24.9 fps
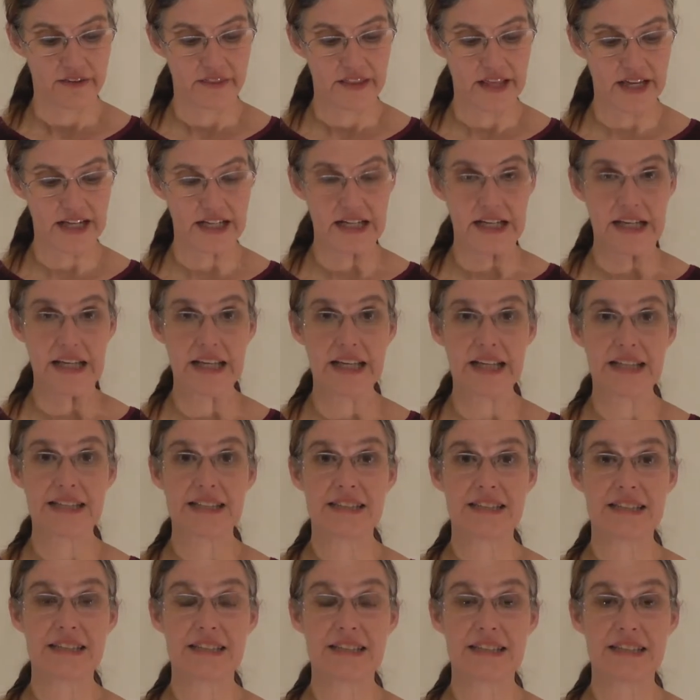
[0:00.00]
that he
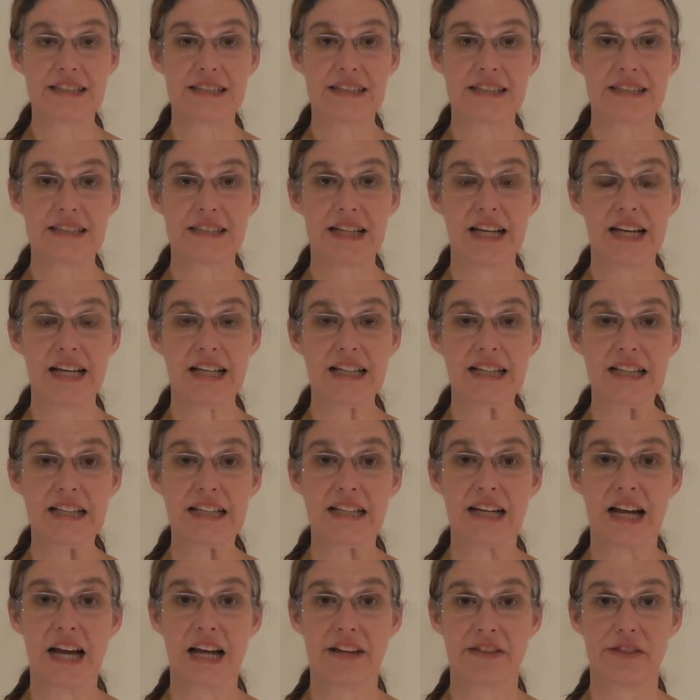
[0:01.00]

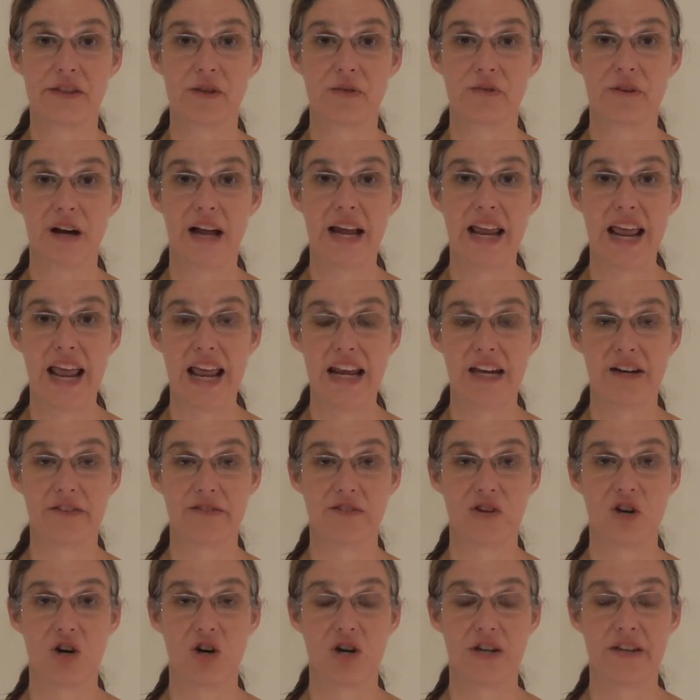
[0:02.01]
seated at the right hand
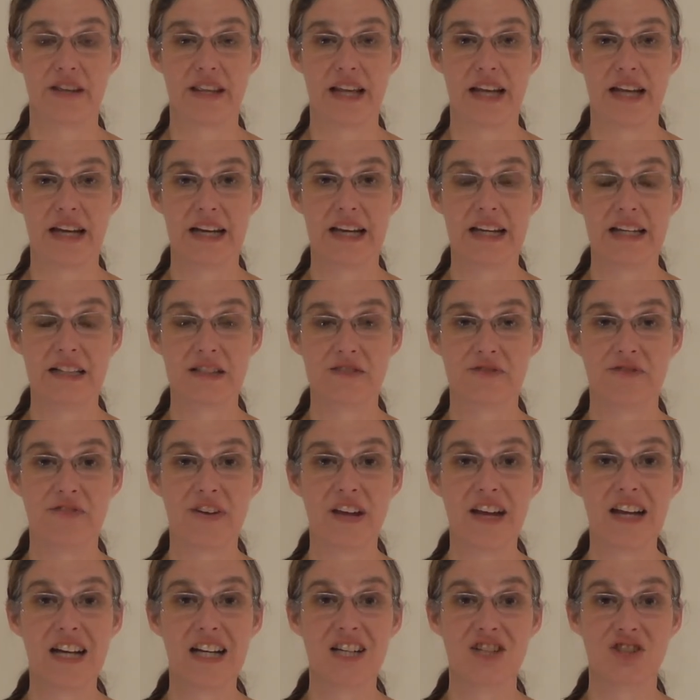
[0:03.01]
of God, that he's
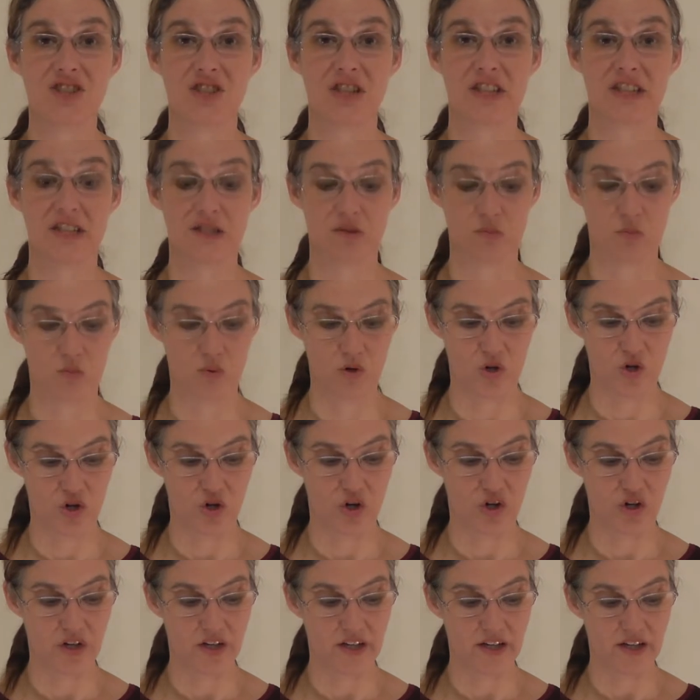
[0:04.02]
finished his
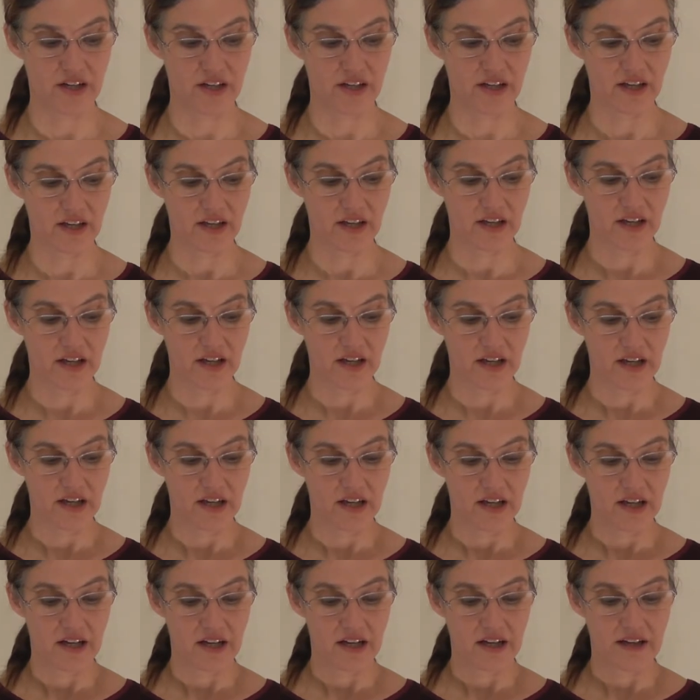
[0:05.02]
work.
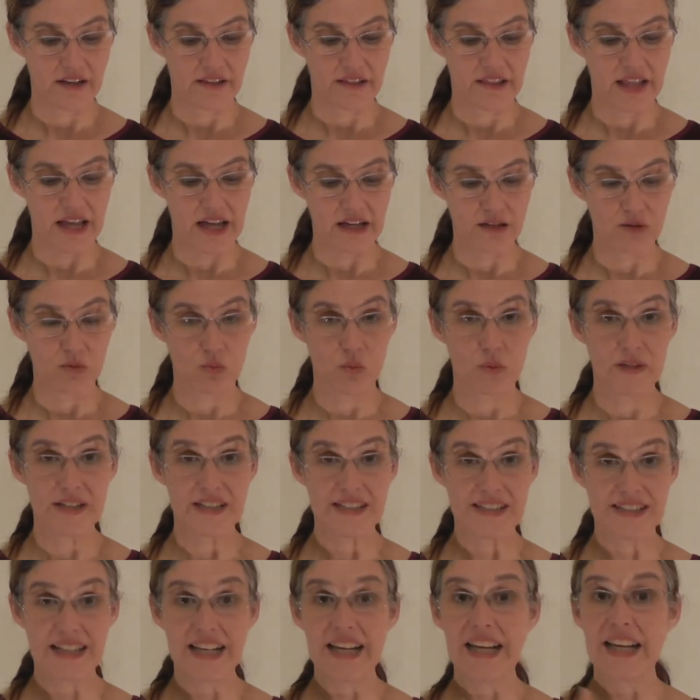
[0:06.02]
That we
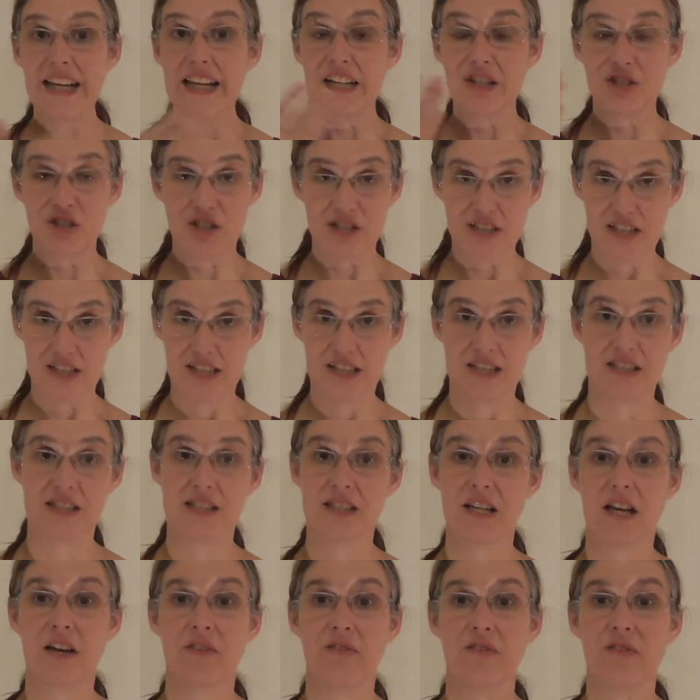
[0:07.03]
see Jesus'
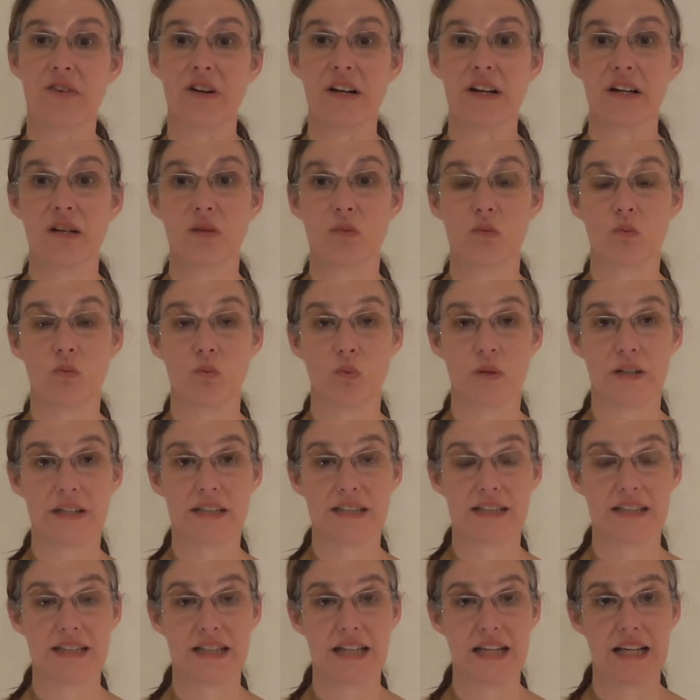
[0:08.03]
suffering, we
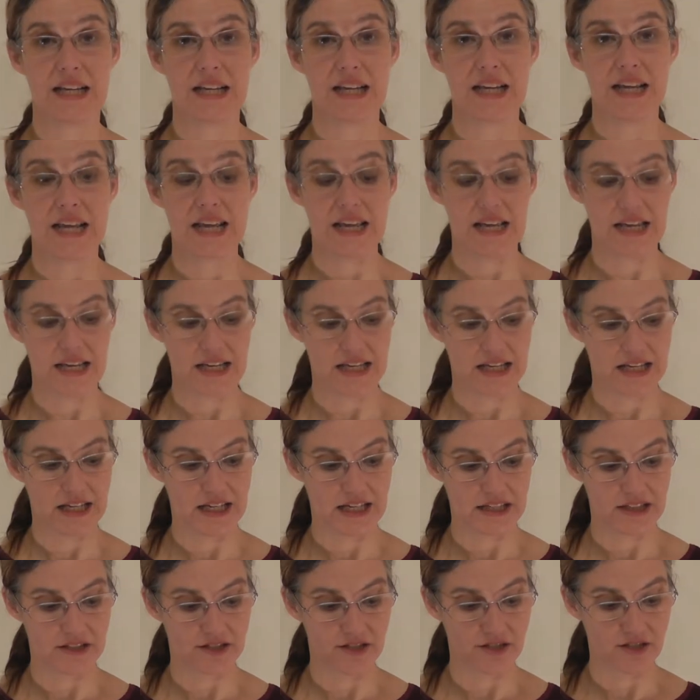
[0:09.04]
see
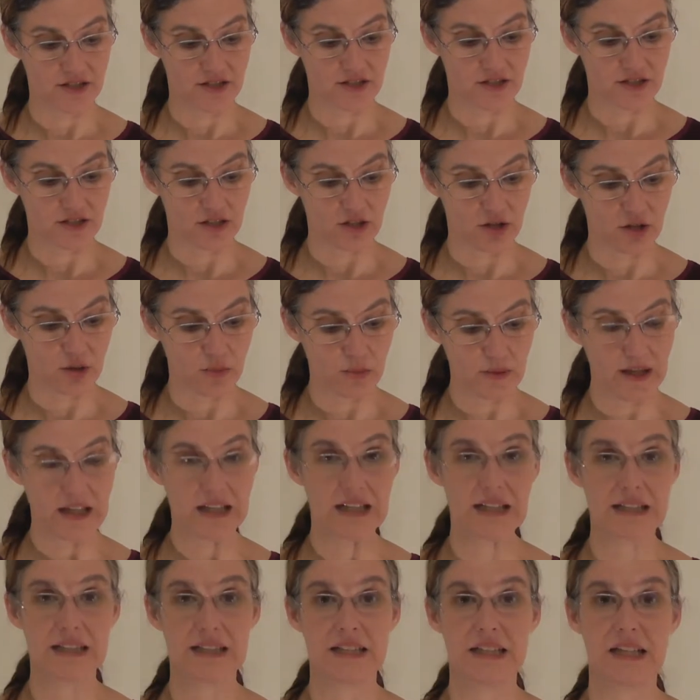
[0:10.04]
his
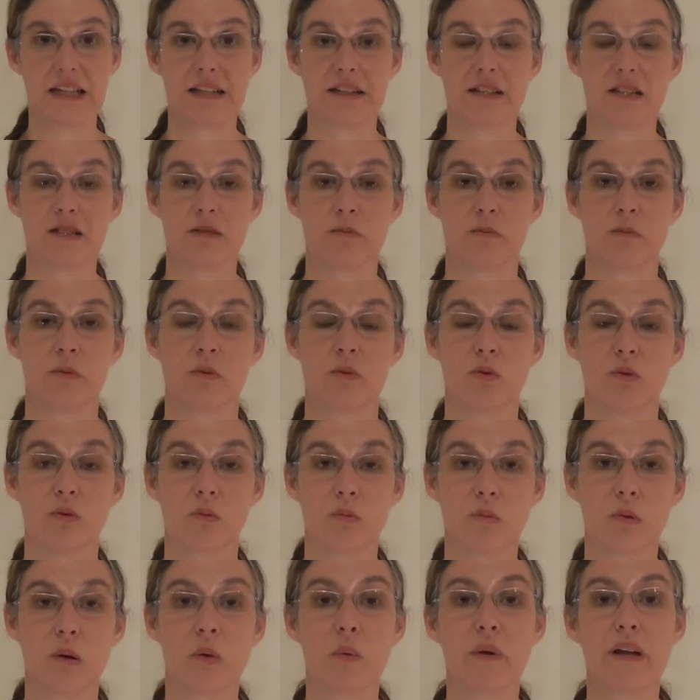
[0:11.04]
humility in this
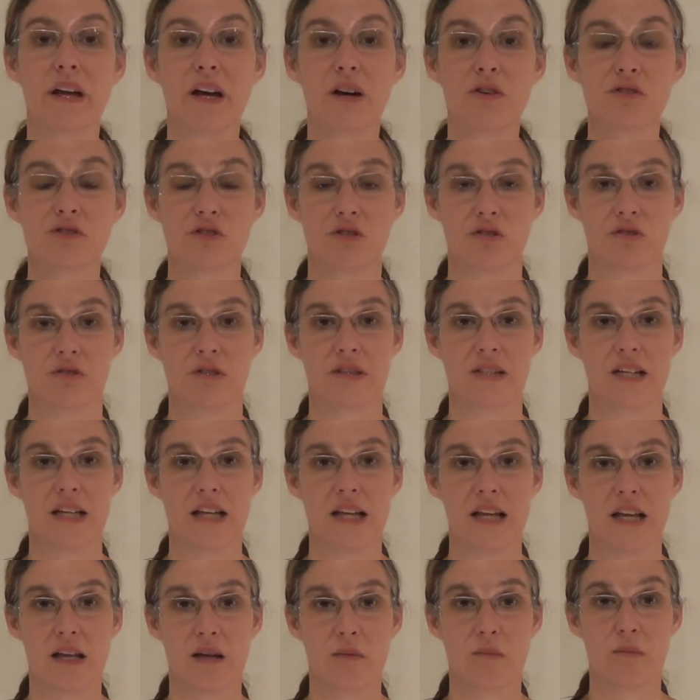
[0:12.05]
book, but we also
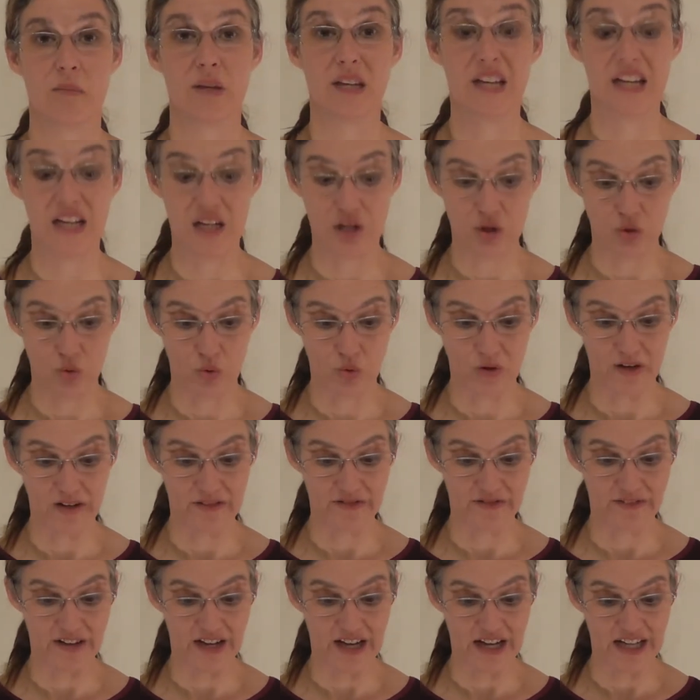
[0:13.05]
see him being
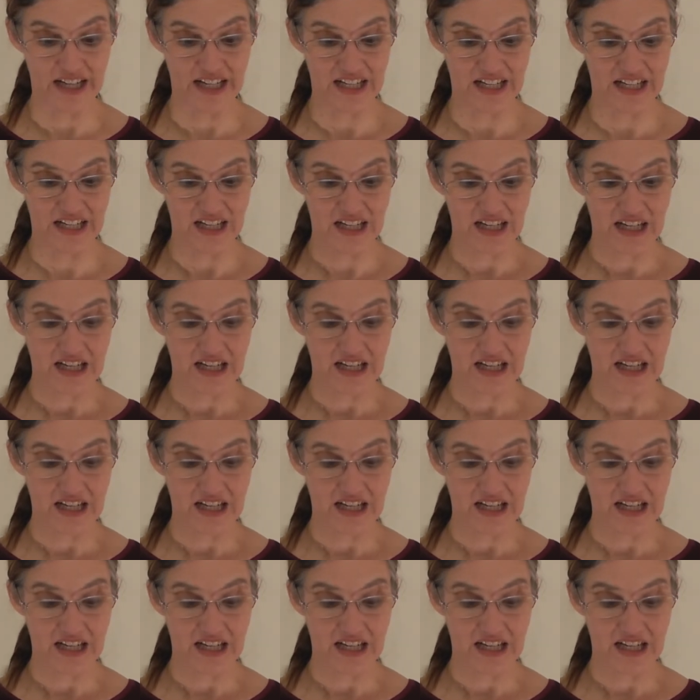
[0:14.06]
glorified,